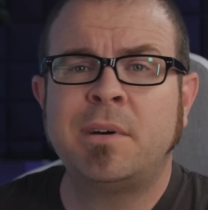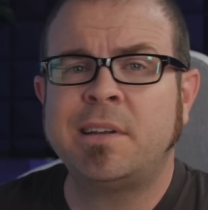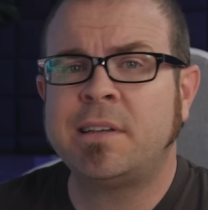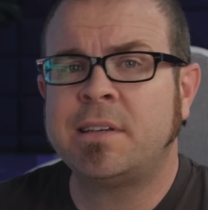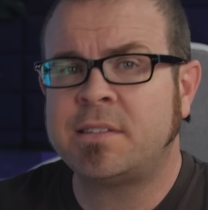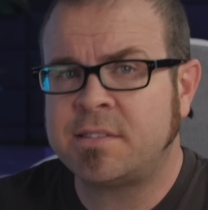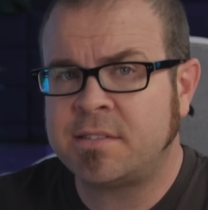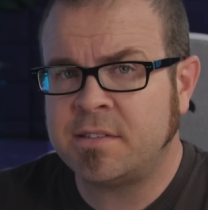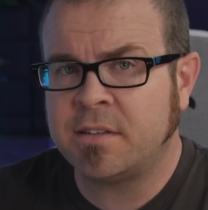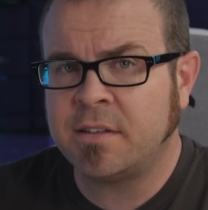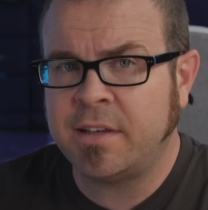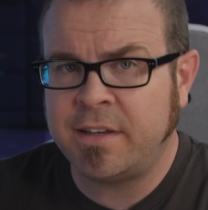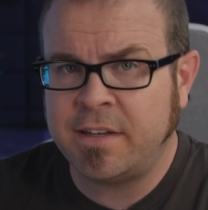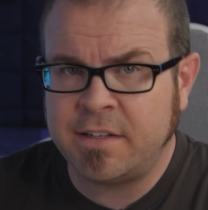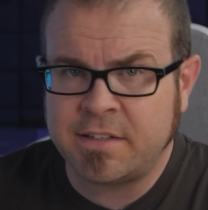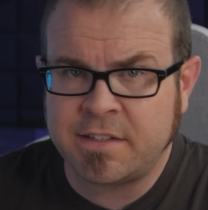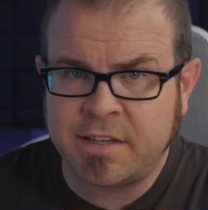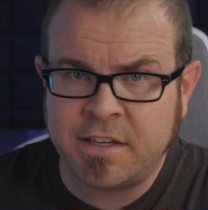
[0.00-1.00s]
but it's still
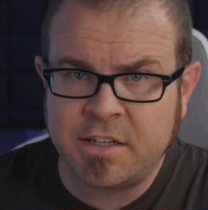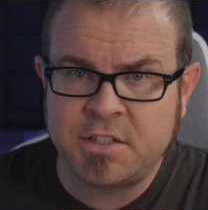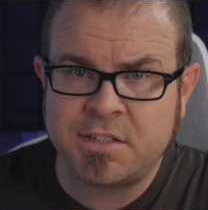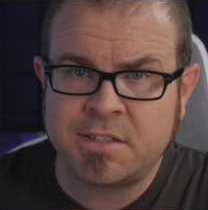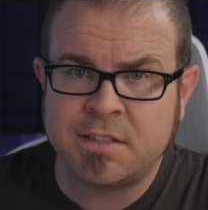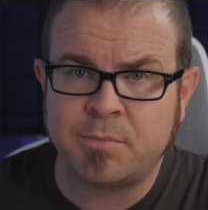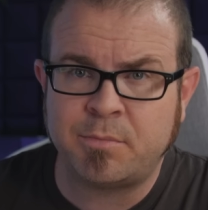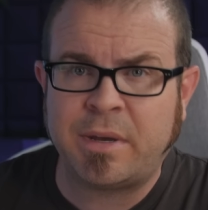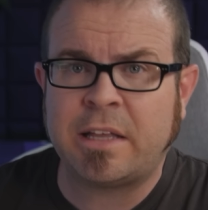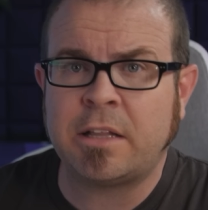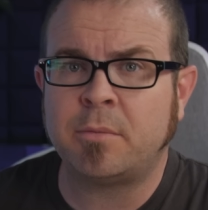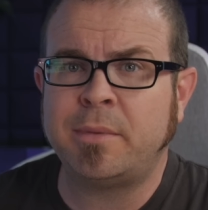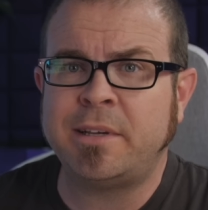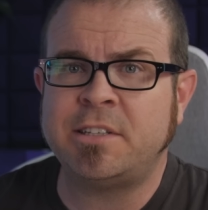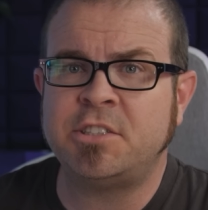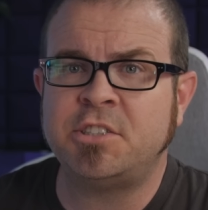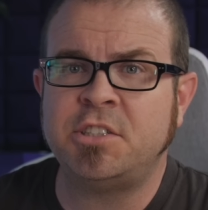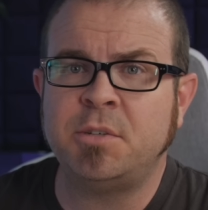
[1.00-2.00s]
an indication that
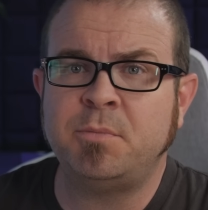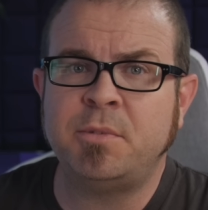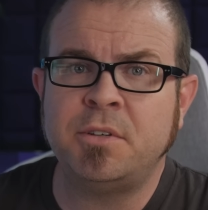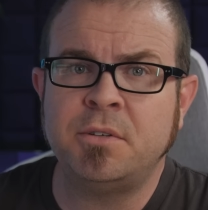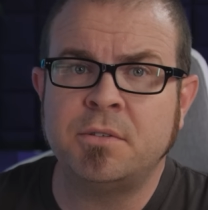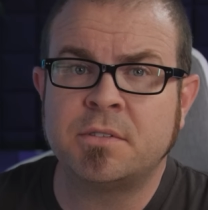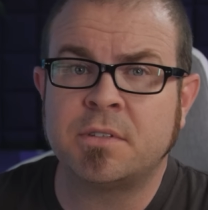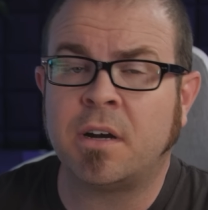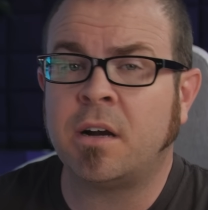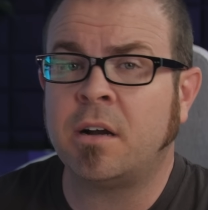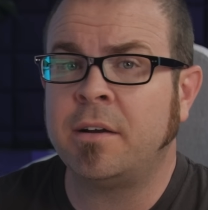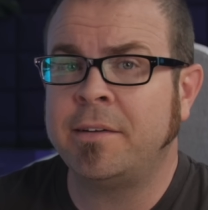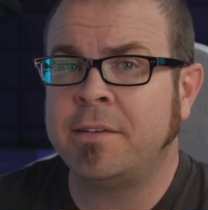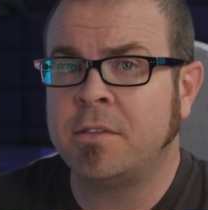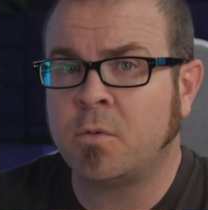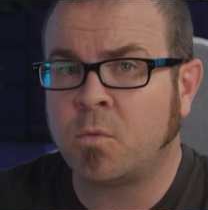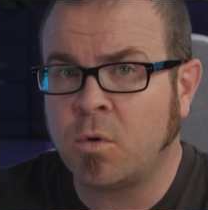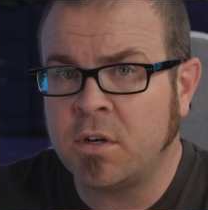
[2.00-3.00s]
Battlemage G P Us are
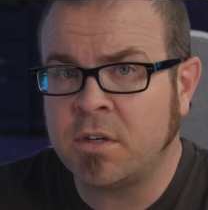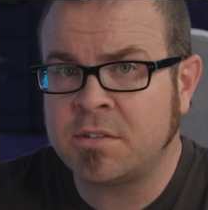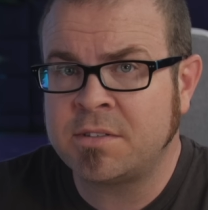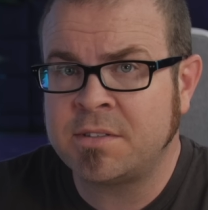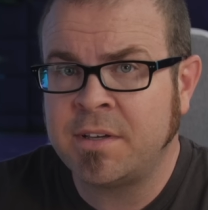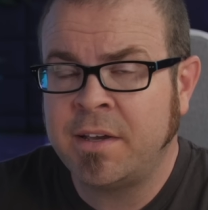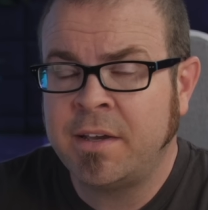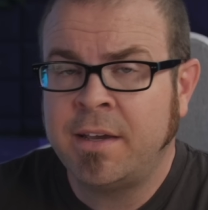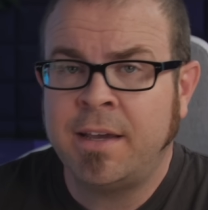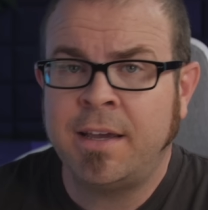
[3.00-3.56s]
in the works,